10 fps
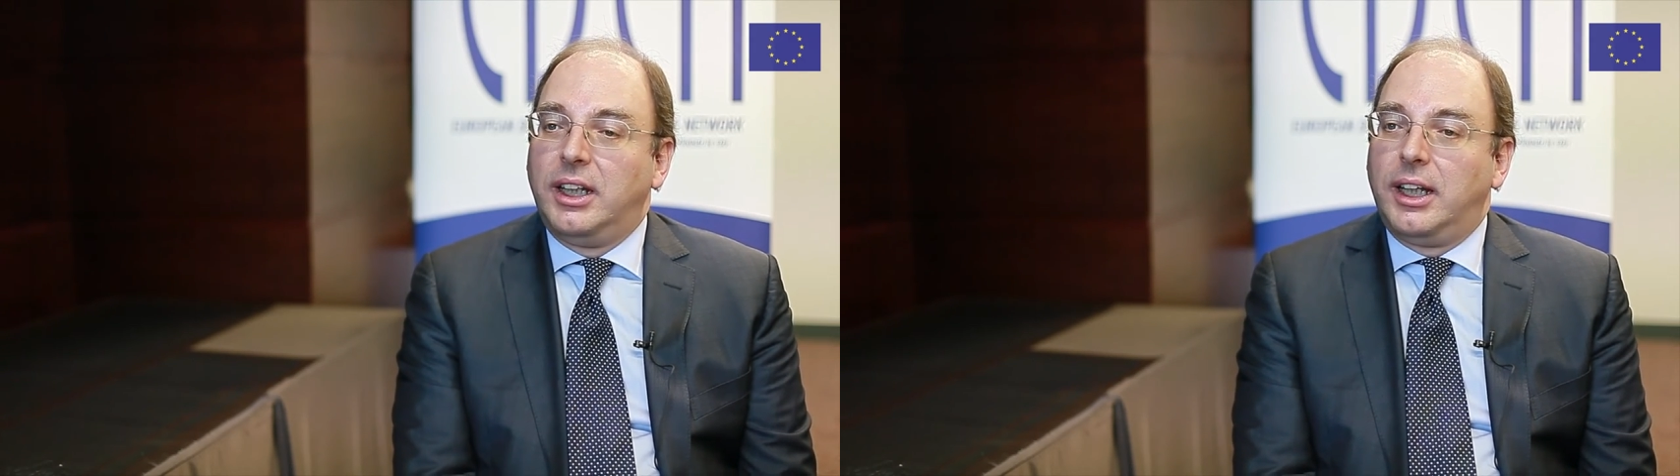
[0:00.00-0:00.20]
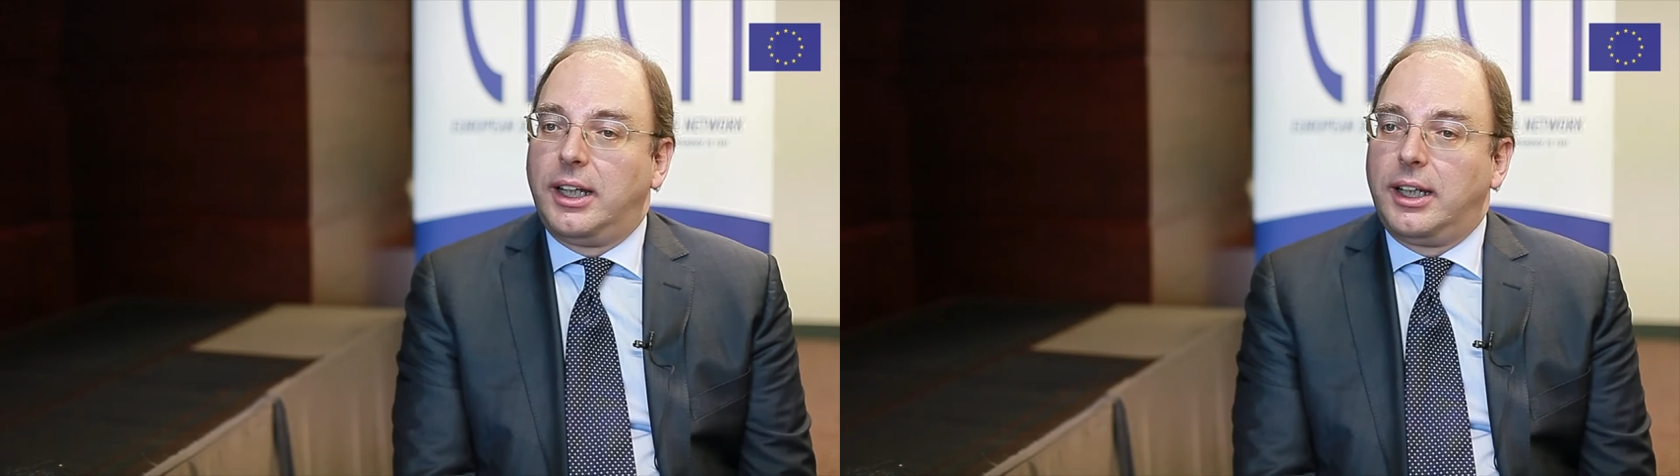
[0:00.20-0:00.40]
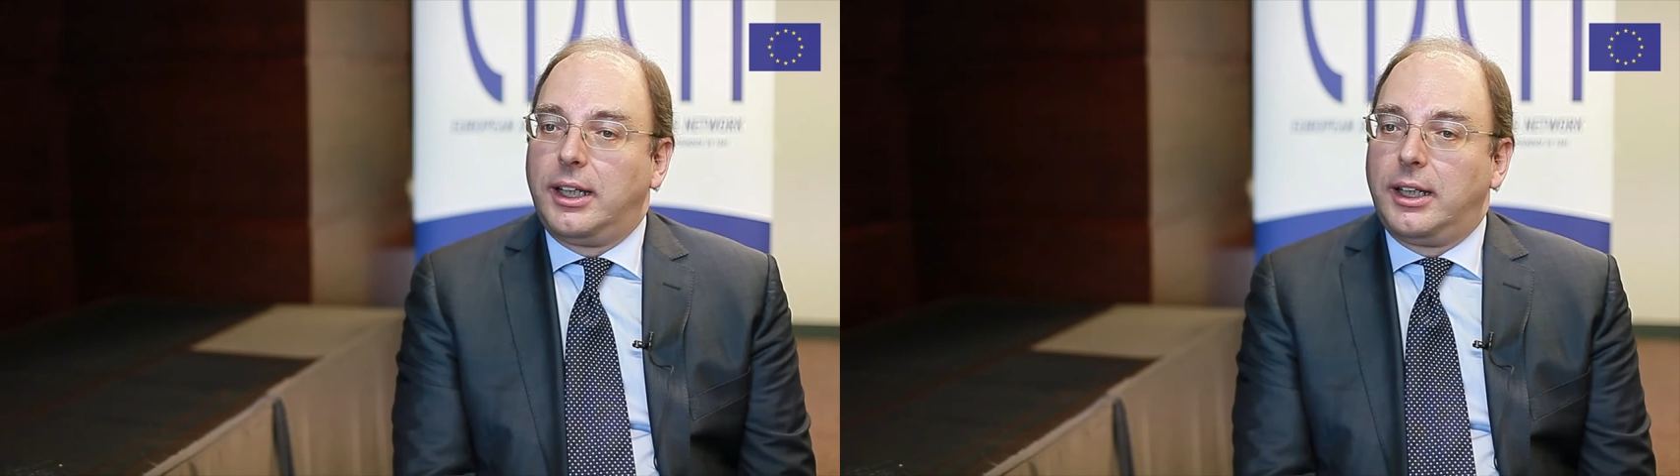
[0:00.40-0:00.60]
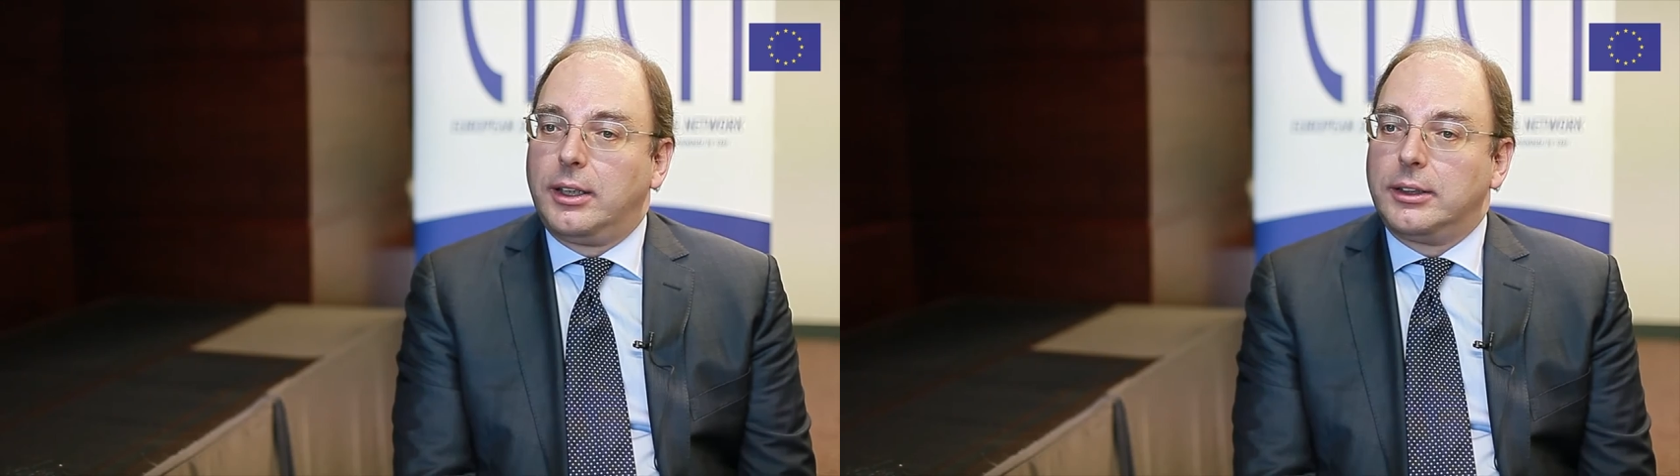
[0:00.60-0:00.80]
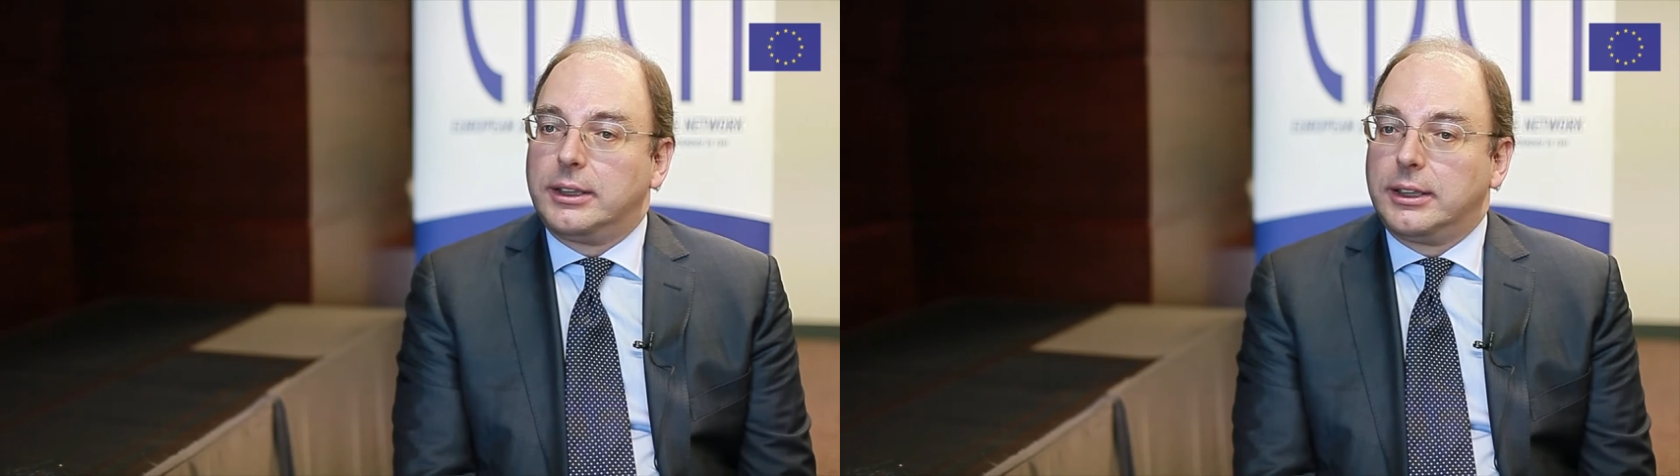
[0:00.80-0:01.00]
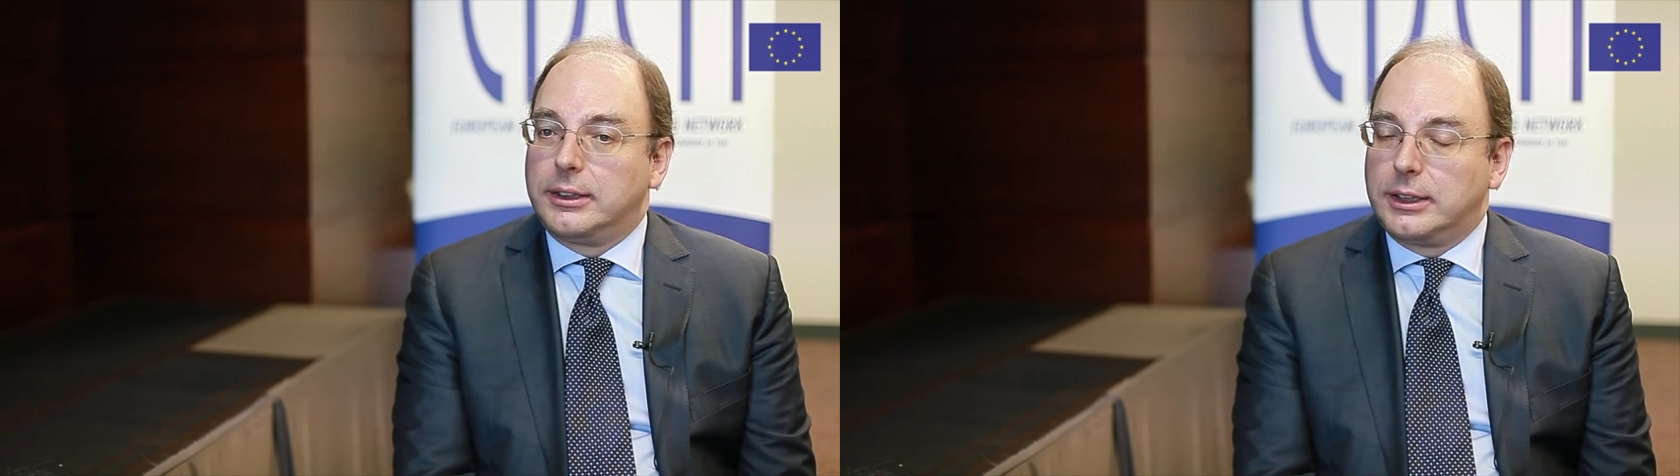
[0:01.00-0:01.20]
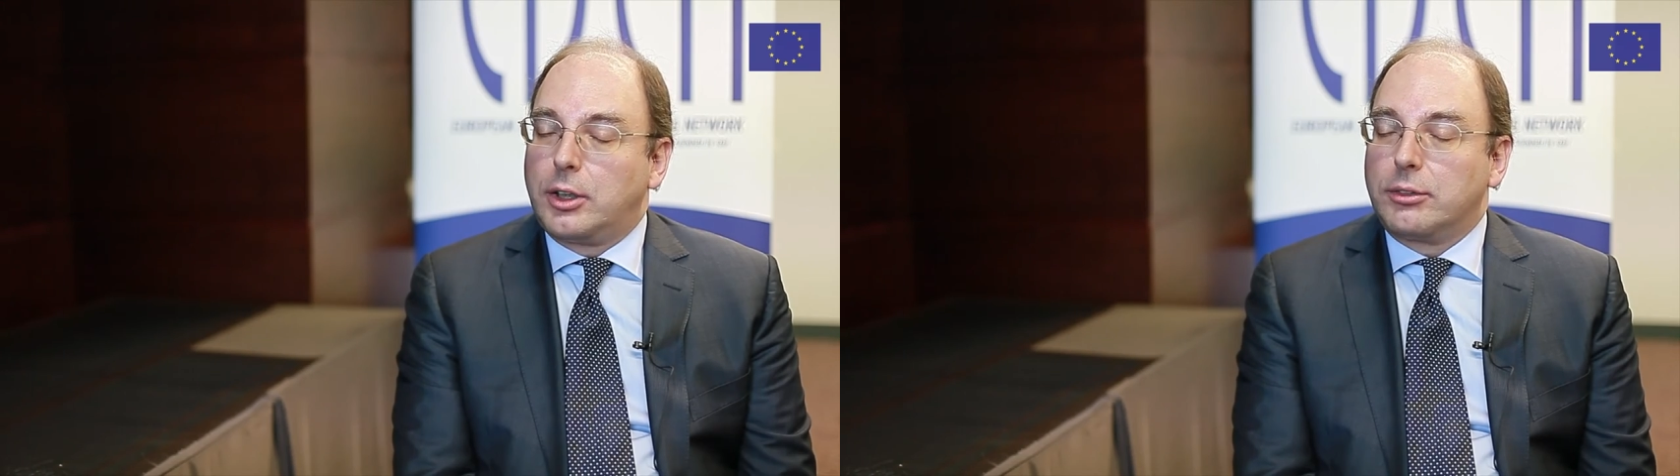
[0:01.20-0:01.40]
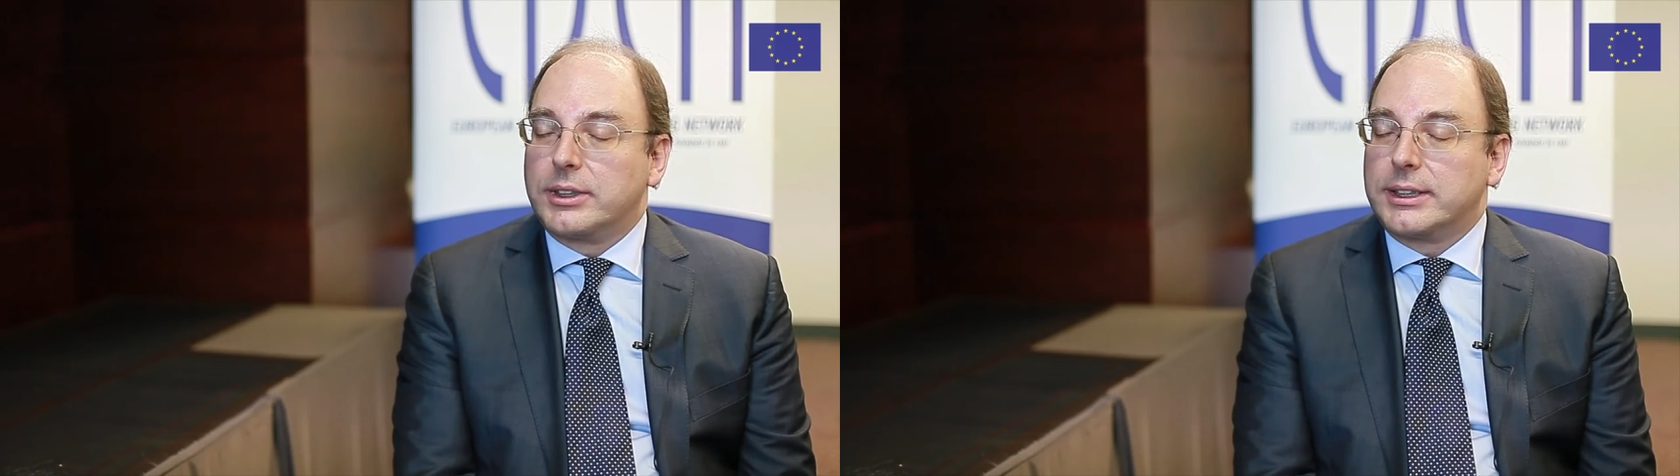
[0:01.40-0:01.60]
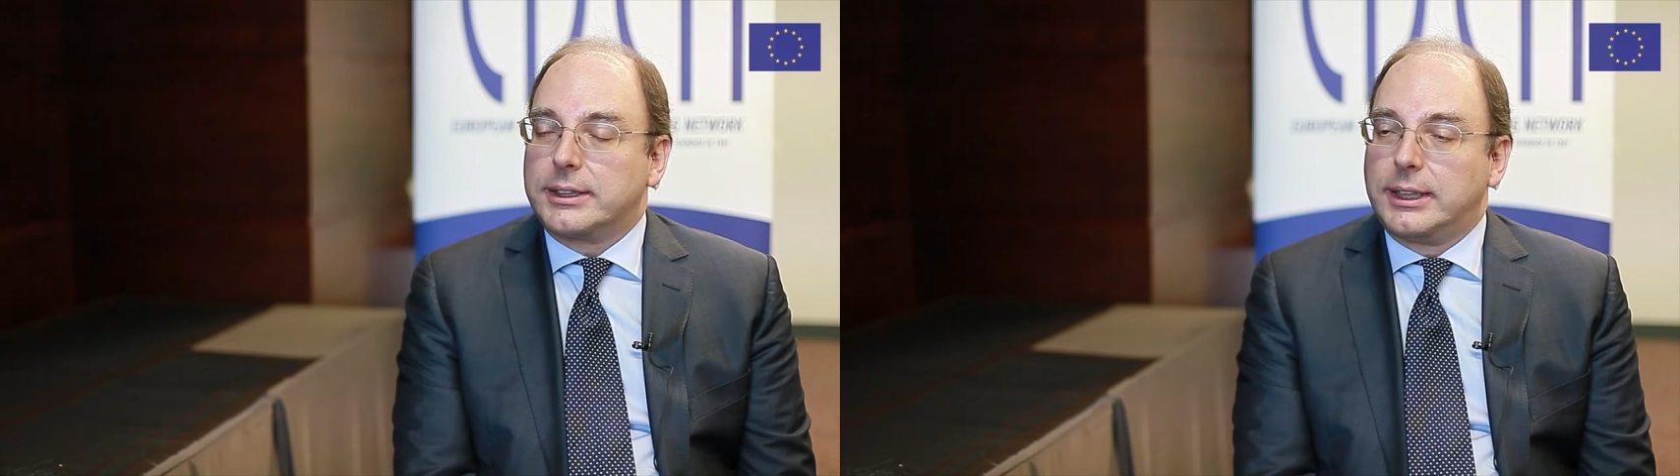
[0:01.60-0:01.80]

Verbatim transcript: the, the conference